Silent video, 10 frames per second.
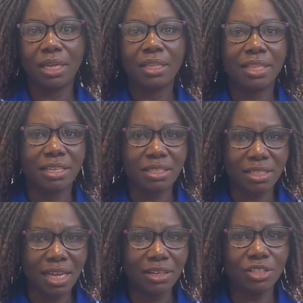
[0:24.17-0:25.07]
The
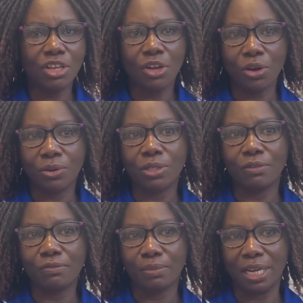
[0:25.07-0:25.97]
exact cause
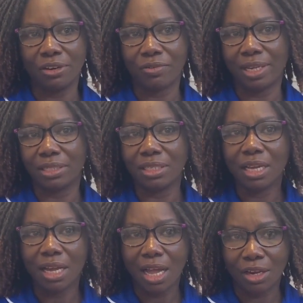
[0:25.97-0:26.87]
of migraines
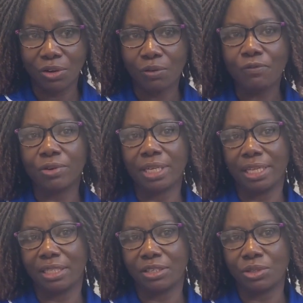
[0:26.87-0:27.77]
are not fully
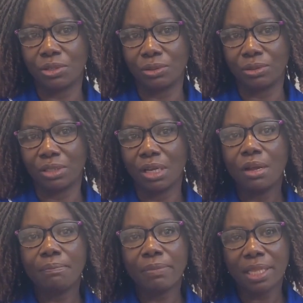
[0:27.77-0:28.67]
understood,
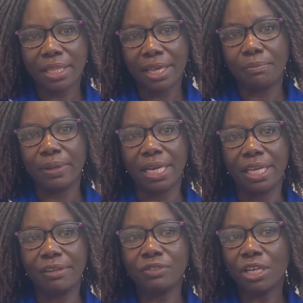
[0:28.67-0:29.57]
but they are
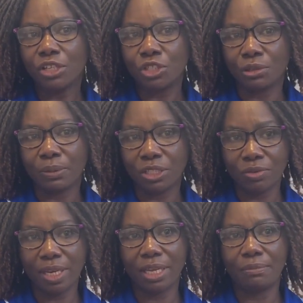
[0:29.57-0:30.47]
believed to be
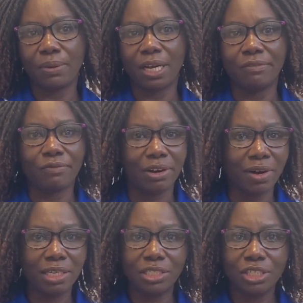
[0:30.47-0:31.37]
triggered by a
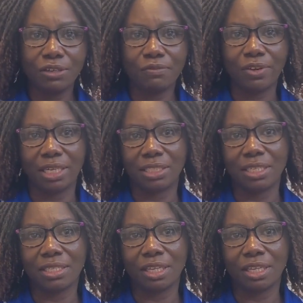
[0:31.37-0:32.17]
variety of factors,